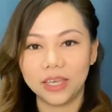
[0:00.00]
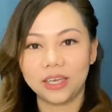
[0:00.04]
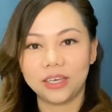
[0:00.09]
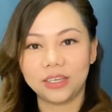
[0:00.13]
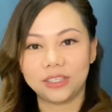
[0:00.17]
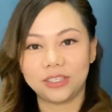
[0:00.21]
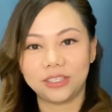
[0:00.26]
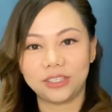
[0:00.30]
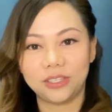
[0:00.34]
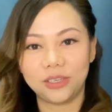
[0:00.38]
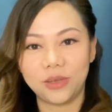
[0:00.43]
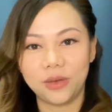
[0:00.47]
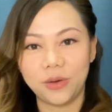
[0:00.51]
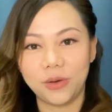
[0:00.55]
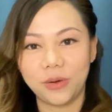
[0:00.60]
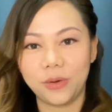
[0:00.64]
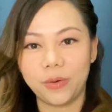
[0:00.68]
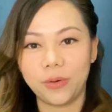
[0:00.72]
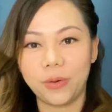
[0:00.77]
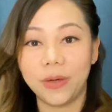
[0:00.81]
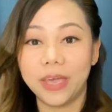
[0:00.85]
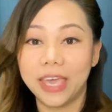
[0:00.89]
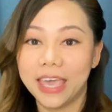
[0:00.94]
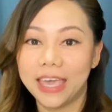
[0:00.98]
So
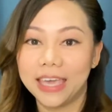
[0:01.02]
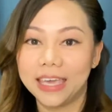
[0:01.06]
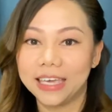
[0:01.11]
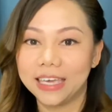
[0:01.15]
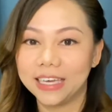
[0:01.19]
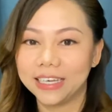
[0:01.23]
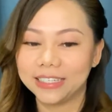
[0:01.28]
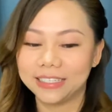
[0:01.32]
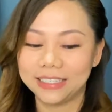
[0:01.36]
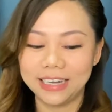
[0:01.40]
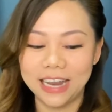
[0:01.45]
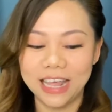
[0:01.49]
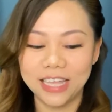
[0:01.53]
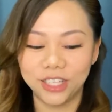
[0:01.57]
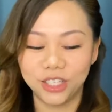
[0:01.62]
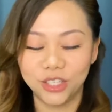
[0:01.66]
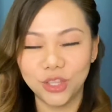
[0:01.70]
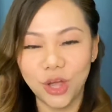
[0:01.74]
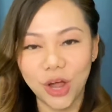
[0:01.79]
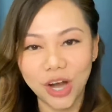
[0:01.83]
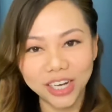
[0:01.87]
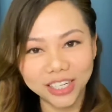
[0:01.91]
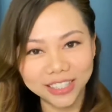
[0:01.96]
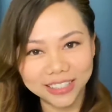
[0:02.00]
okay, let's
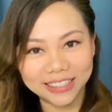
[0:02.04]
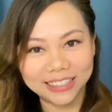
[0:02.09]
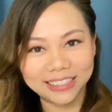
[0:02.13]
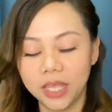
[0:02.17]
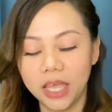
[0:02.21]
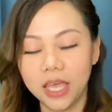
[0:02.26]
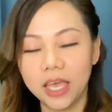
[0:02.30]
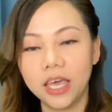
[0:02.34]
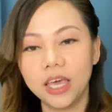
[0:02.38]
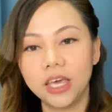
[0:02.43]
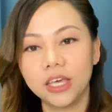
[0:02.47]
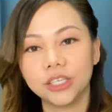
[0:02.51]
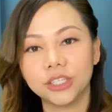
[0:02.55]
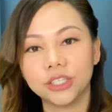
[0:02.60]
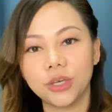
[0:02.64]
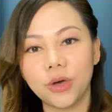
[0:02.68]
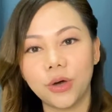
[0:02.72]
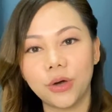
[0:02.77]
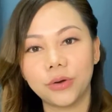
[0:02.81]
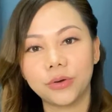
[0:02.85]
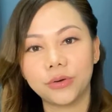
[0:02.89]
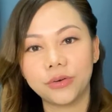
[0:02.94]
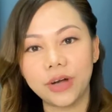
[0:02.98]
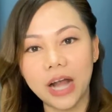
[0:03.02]
start. So
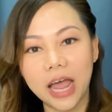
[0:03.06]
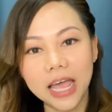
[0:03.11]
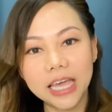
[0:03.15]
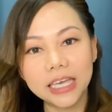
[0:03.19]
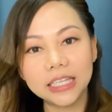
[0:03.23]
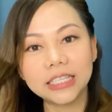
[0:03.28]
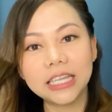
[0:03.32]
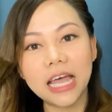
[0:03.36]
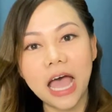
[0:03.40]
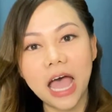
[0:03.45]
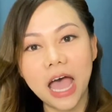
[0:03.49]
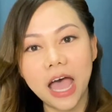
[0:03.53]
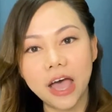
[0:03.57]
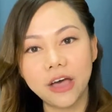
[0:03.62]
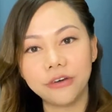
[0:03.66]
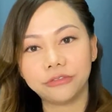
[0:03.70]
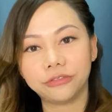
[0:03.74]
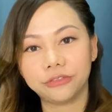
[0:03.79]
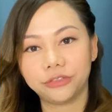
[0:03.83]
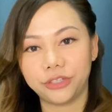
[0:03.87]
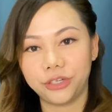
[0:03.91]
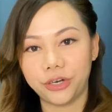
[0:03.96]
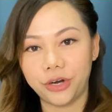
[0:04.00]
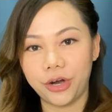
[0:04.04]
right
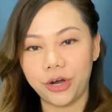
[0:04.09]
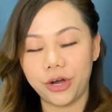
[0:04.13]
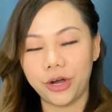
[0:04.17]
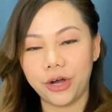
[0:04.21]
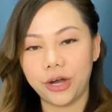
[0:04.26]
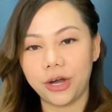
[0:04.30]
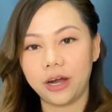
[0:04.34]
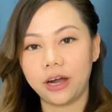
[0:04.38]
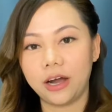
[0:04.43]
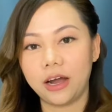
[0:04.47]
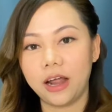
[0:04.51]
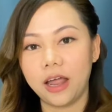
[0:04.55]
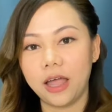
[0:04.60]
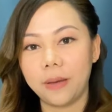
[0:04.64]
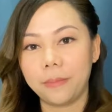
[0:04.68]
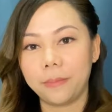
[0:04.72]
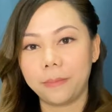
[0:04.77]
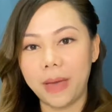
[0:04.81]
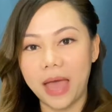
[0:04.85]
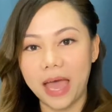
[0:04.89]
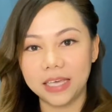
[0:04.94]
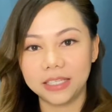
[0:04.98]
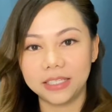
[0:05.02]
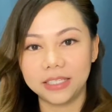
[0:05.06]
after
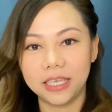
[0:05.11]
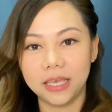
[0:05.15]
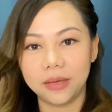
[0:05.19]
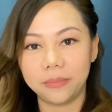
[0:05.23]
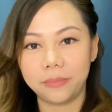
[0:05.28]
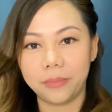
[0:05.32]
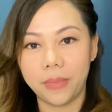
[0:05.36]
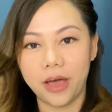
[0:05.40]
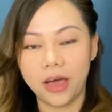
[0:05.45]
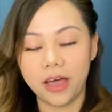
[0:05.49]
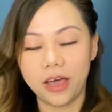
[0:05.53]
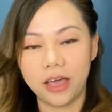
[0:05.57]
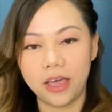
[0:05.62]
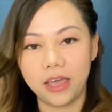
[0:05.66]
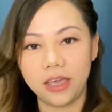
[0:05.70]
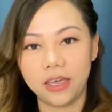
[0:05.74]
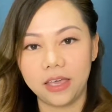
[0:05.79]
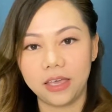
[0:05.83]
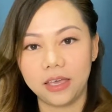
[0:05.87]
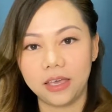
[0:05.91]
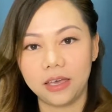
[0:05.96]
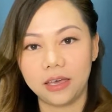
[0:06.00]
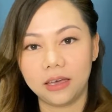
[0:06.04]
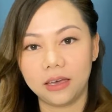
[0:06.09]
passing my
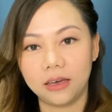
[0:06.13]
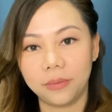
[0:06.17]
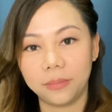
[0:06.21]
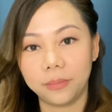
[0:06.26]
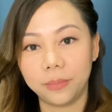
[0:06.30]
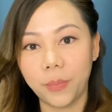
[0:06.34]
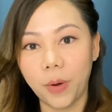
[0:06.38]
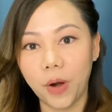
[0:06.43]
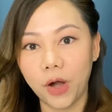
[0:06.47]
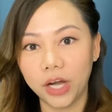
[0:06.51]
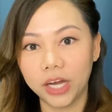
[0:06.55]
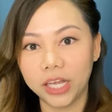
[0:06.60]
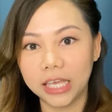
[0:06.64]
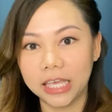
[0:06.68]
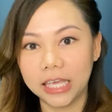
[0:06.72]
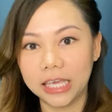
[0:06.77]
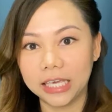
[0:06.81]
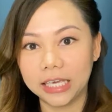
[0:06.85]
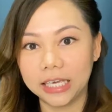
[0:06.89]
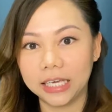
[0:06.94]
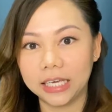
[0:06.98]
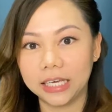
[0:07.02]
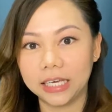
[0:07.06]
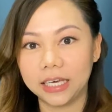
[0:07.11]
parking
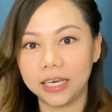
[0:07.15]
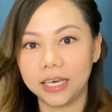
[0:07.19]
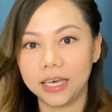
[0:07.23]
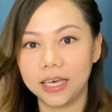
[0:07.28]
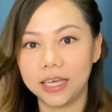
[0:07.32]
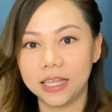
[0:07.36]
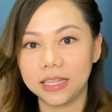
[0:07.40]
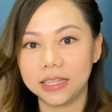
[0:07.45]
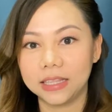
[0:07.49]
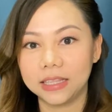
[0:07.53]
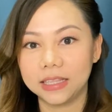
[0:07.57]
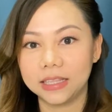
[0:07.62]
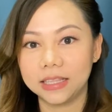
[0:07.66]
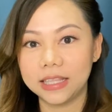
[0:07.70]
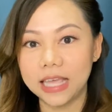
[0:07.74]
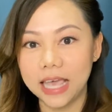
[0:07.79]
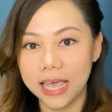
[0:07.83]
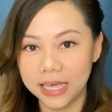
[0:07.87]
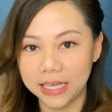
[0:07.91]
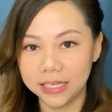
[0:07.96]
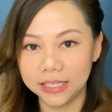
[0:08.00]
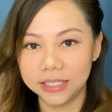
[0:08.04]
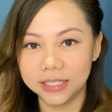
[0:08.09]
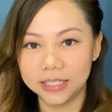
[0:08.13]

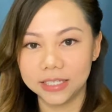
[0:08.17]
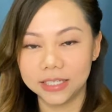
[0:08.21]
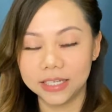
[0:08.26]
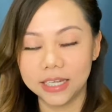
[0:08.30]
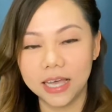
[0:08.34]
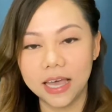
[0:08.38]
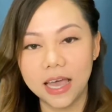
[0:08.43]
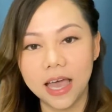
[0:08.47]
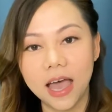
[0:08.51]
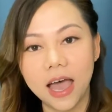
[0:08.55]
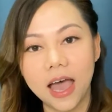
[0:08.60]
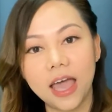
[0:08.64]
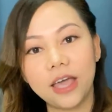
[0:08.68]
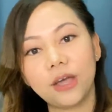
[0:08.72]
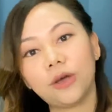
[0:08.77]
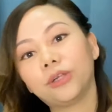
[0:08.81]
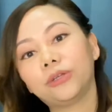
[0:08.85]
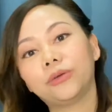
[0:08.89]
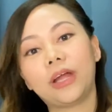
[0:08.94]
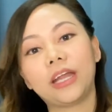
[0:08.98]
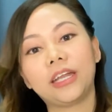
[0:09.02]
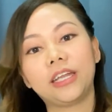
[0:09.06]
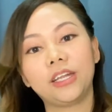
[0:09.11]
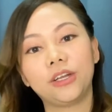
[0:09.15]
test, I
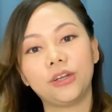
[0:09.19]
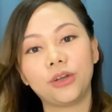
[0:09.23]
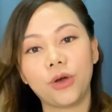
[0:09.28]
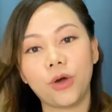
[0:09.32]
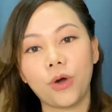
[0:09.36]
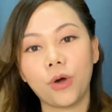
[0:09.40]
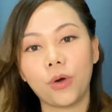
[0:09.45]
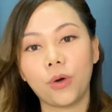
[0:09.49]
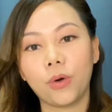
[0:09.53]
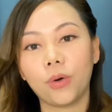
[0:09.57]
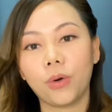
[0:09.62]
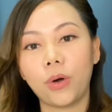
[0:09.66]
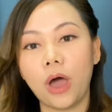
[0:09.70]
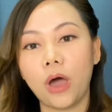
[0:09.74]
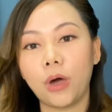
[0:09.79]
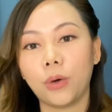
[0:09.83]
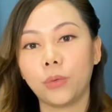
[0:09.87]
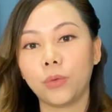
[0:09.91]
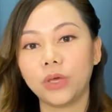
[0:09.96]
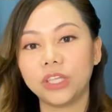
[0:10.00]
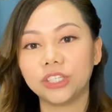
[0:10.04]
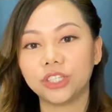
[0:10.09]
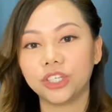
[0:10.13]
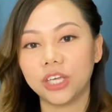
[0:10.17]
already know
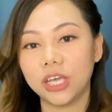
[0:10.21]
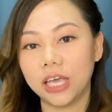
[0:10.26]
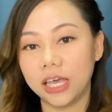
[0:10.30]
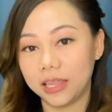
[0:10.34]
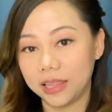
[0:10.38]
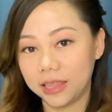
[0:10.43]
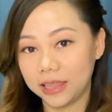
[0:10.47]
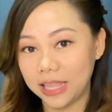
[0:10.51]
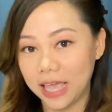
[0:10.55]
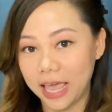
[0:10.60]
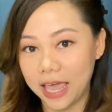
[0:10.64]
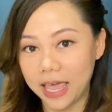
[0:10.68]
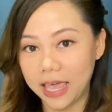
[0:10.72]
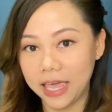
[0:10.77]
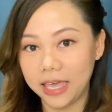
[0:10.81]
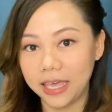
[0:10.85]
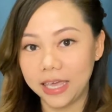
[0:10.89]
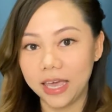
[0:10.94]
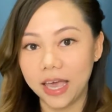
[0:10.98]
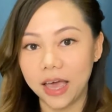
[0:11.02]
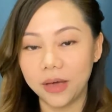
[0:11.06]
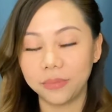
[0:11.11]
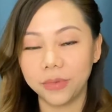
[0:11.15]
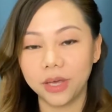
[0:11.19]
which
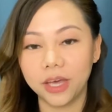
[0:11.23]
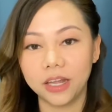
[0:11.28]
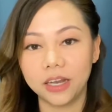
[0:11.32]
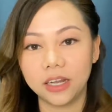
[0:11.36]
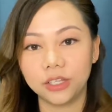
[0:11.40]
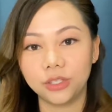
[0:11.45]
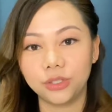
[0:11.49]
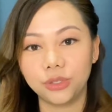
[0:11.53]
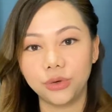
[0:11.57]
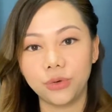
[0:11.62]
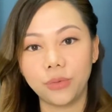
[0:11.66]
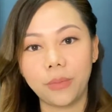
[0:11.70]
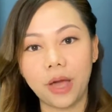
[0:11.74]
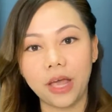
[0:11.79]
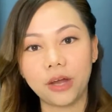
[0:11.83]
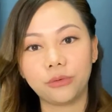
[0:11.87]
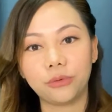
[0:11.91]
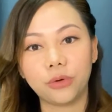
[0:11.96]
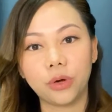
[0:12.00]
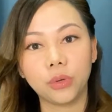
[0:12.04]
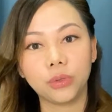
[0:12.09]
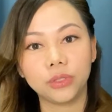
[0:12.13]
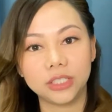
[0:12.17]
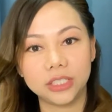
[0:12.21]
day I'm gonna do my
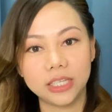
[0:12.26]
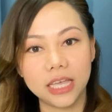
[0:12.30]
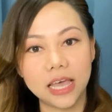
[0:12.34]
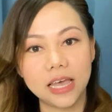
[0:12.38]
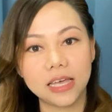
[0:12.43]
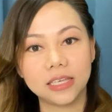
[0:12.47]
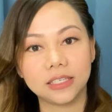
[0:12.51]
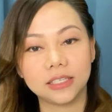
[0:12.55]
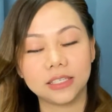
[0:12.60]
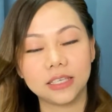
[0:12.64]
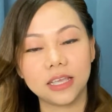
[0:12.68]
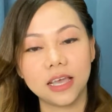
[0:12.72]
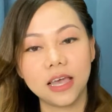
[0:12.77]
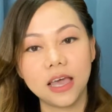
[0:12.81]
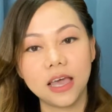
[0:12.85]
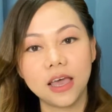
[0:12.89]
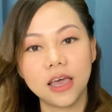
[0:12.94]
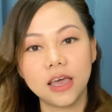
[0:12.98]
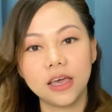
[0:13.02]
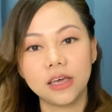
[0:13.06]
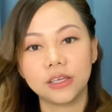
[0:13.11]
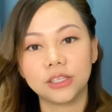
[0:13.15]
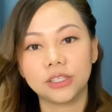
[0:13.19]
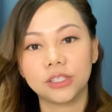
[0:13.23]
road test.
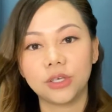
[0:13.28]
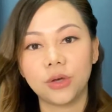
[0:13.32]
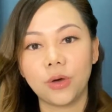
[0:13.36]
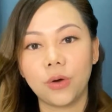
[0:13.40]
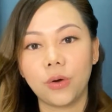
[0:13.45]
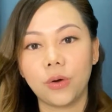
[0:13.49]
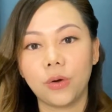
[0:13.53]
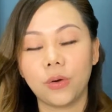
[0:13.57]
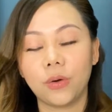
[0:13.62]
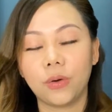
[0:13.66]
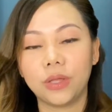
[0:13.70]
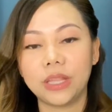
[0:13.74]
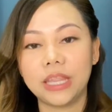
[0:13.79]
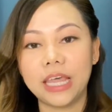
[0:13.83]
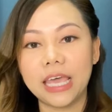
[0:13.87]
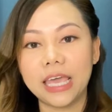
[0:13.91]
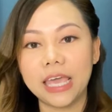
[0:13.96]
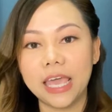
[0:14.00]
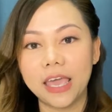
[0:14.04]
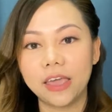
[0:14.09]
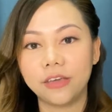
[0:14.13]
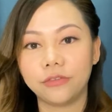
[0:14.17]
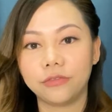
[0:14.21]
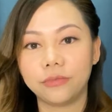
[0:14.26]
So they
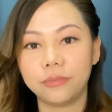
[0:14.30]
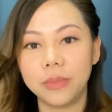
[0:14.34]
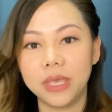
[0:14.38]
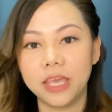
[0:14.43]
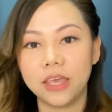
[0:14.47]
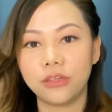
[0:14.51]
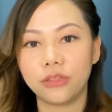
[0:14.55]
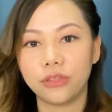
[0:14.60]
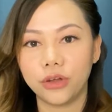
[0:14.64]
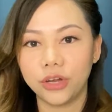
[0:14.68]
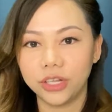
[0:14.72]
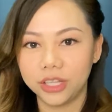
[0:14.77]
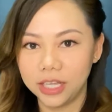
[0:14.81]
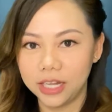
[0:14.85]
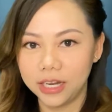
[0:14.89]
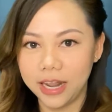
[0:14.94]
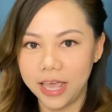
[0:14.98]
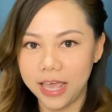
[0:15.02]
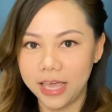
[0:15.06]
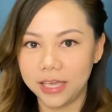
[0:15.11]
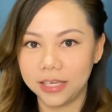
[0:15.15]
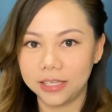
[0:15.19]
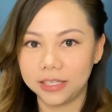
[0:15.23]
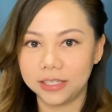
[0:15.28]
gave me 30
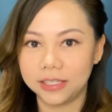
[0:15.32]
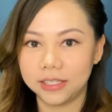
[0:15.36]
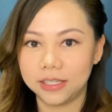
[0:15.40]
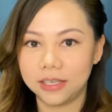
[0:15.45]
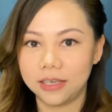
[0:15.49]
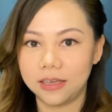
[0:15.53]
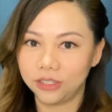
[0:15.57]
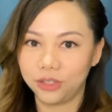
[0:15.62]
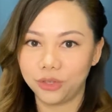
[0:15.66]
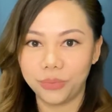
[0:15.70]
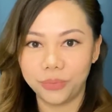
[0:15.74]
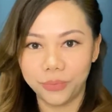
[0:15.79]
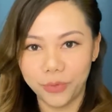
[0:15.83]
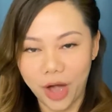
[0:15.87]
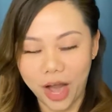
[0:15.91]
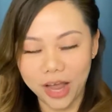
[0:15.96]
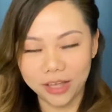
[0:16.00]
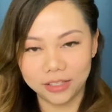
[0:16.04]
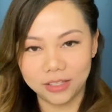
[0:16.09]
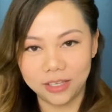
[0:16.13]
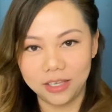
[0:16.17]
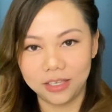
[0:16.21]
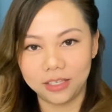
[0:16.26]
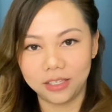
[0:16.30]
days to
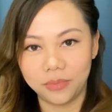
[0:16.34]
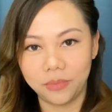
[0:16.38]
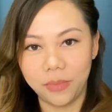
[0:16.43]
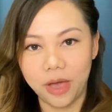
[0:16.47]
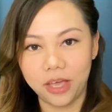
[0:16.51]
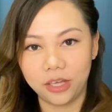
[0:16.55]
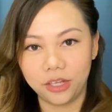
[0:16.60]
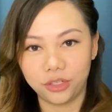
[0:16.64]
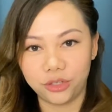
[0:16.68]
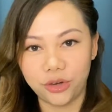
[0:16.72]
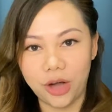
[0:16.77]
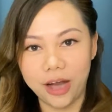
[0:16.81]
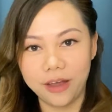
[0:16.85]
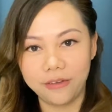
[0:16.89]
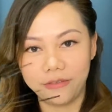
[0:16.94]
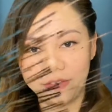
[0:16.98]
practice my drive.